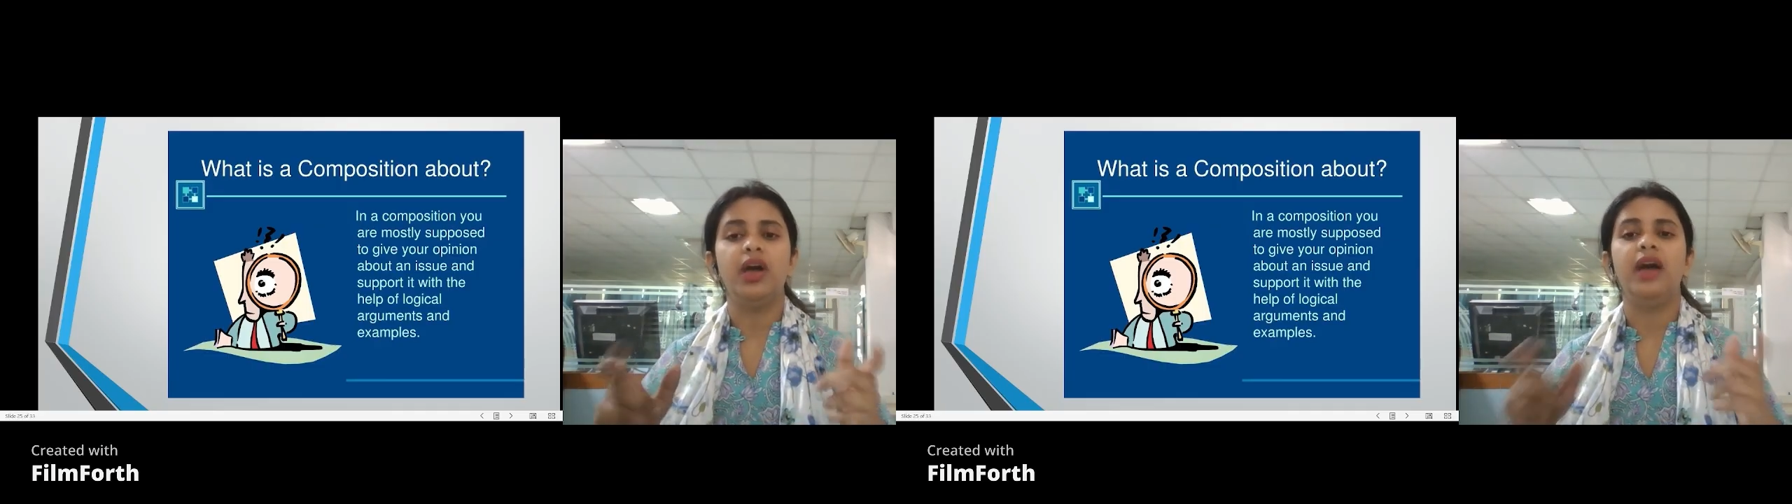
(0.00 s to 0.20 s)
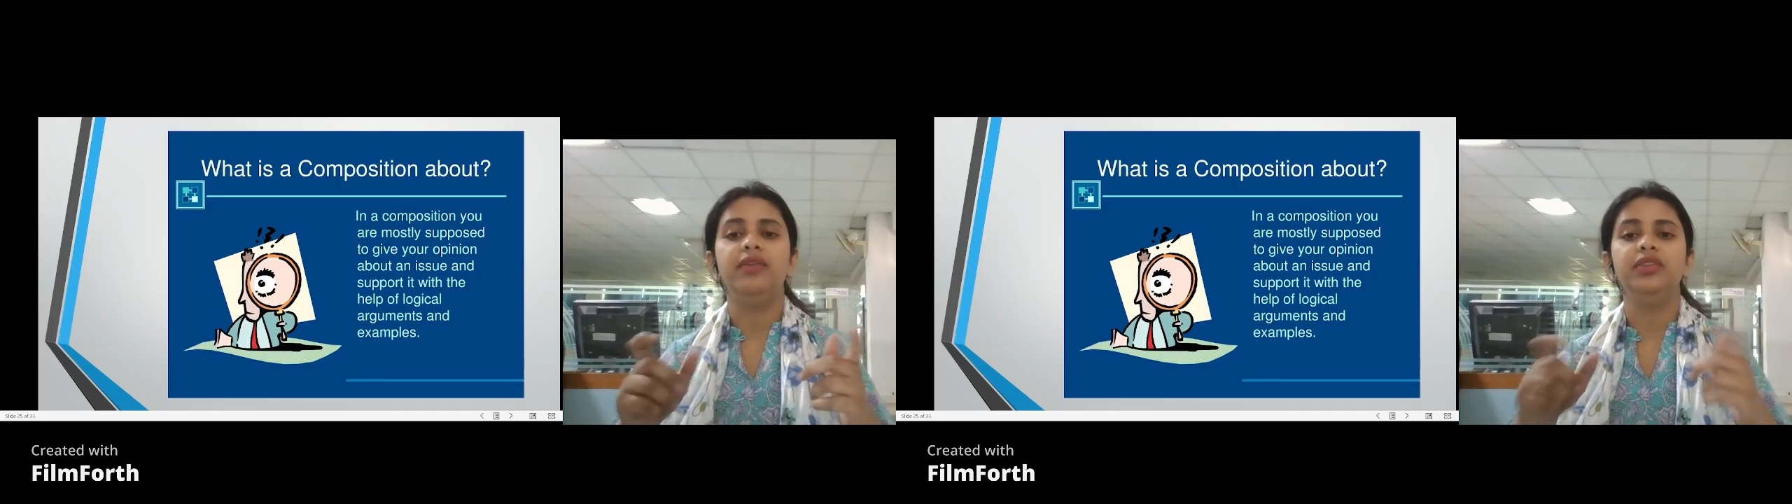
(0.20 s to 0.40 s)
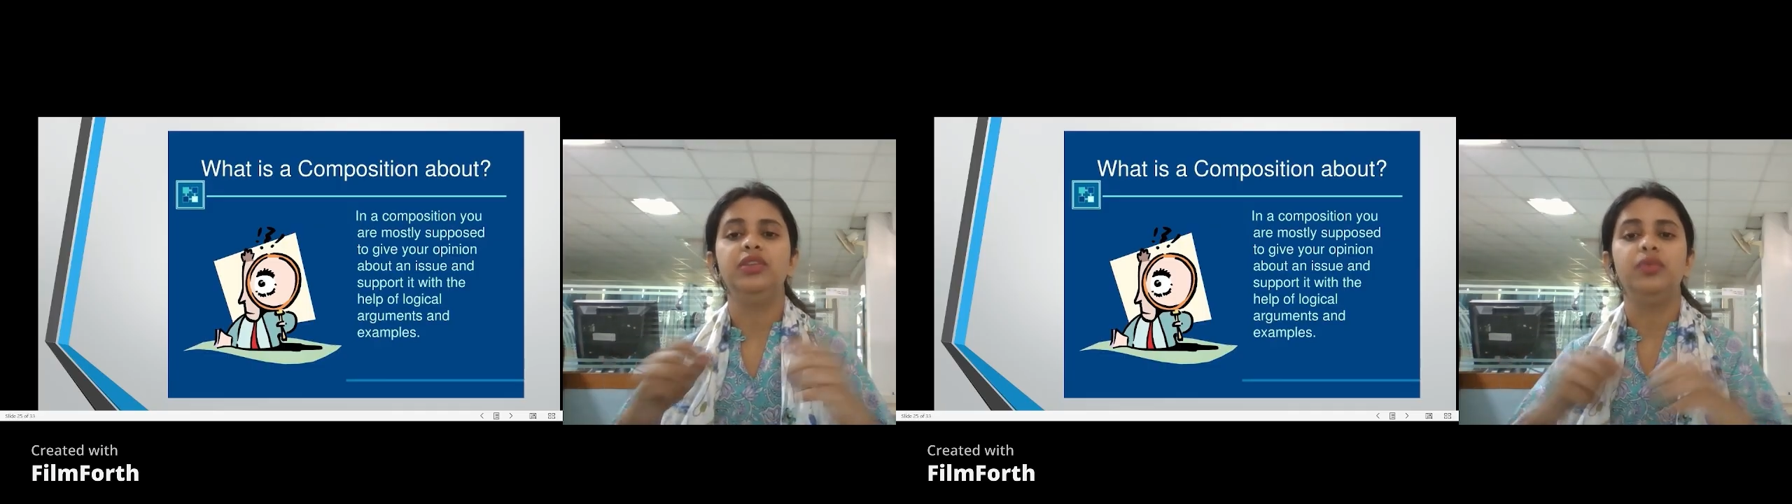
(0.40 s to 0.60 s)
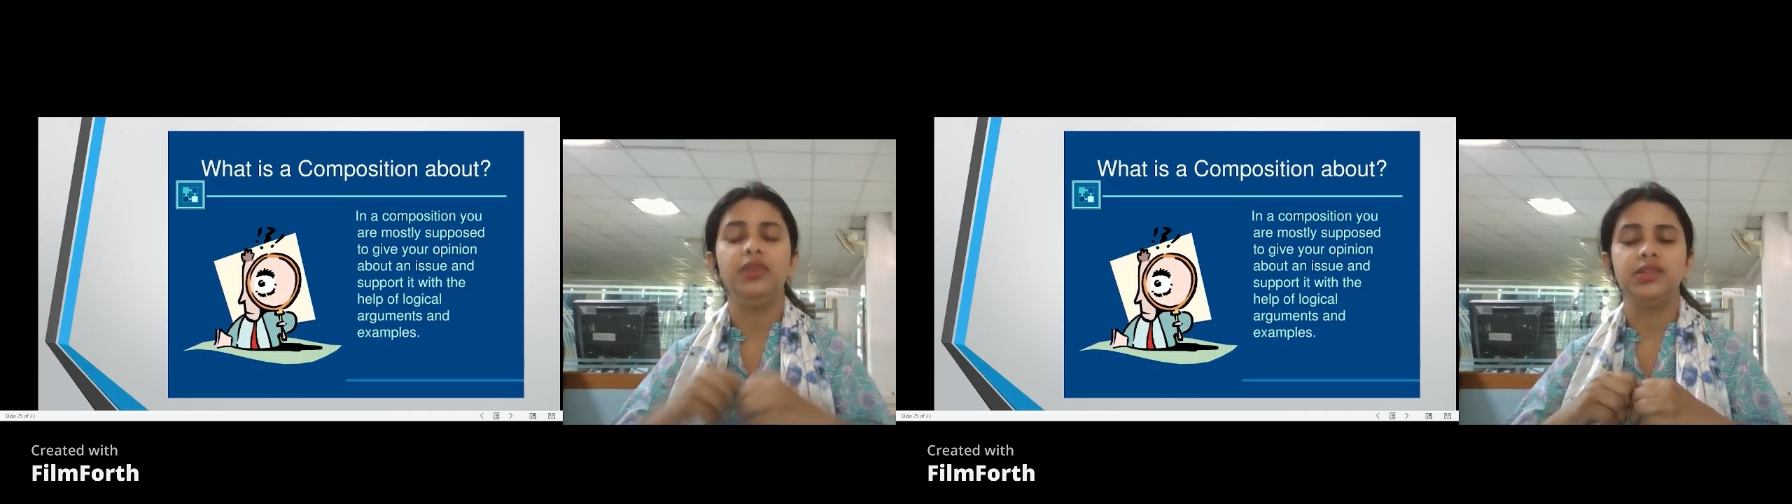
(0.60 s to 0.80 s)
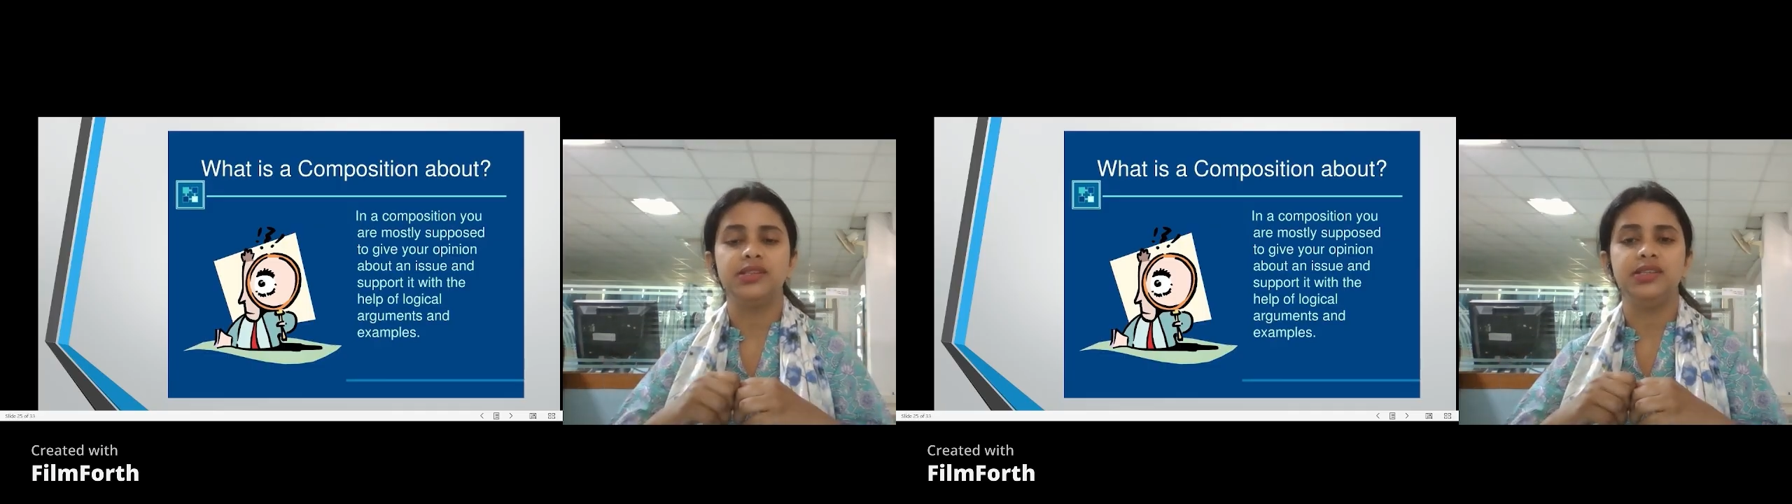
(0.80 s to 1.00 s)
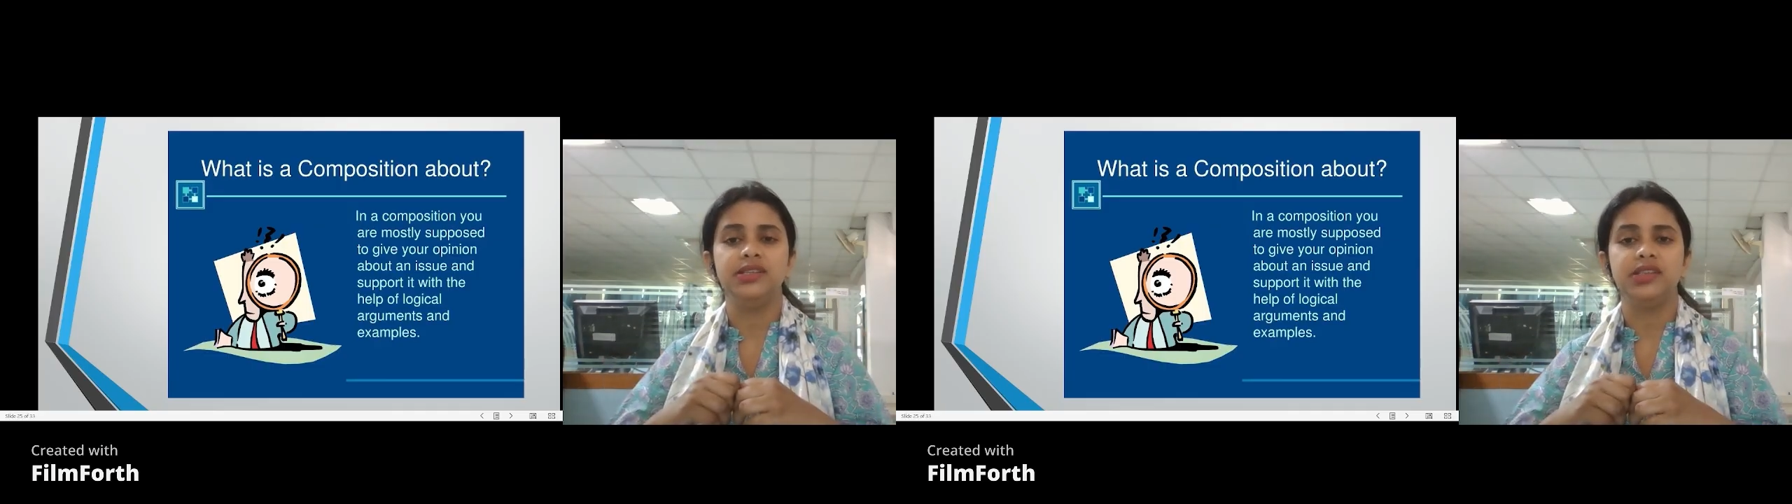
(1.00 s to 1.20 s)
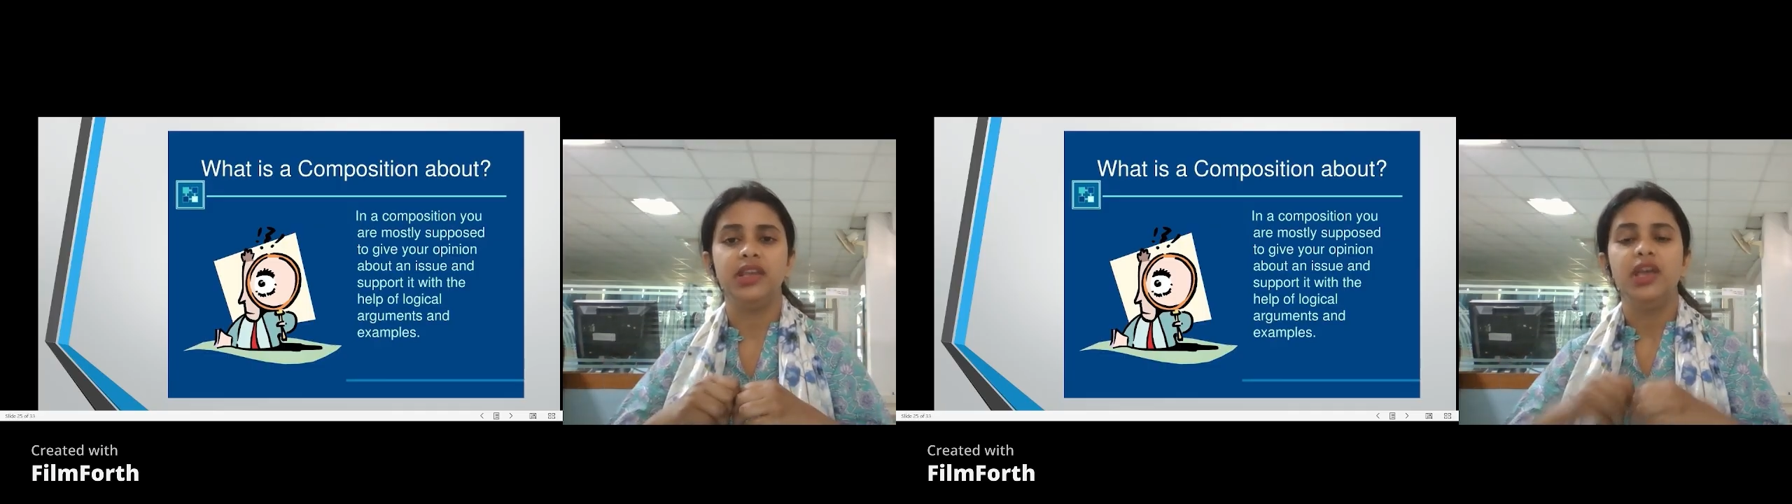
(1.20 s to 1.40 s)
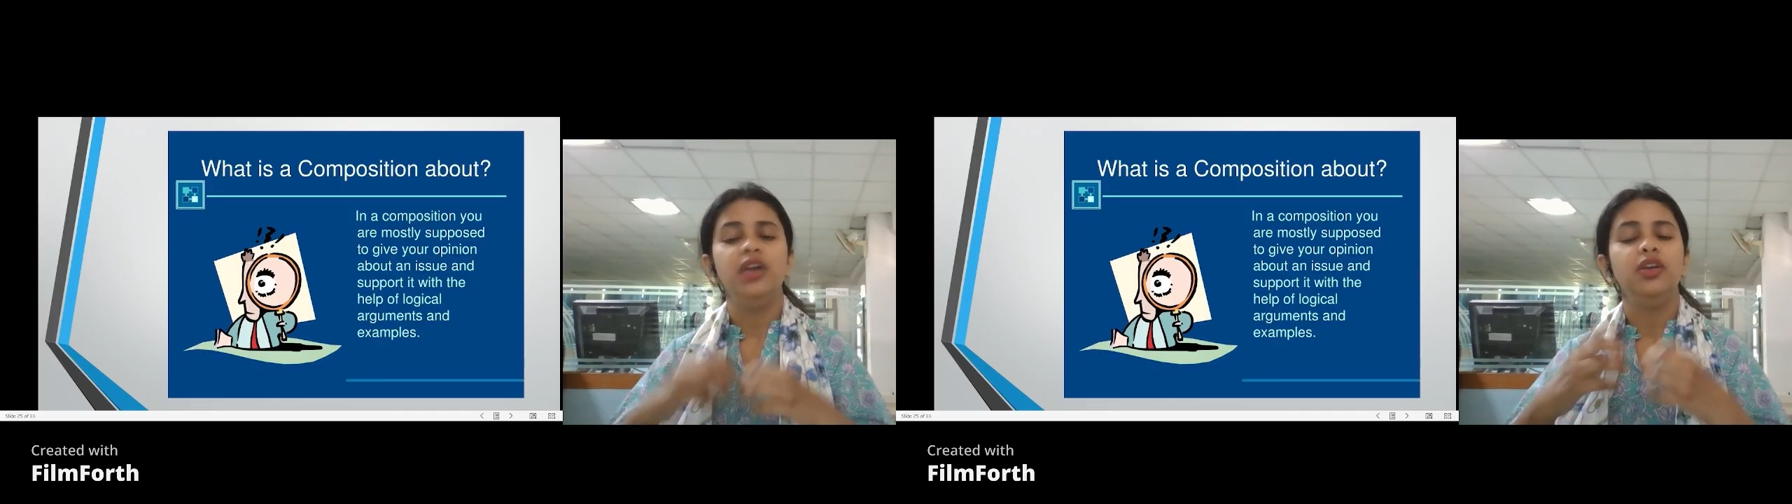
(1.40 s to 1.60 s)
have in the winter season.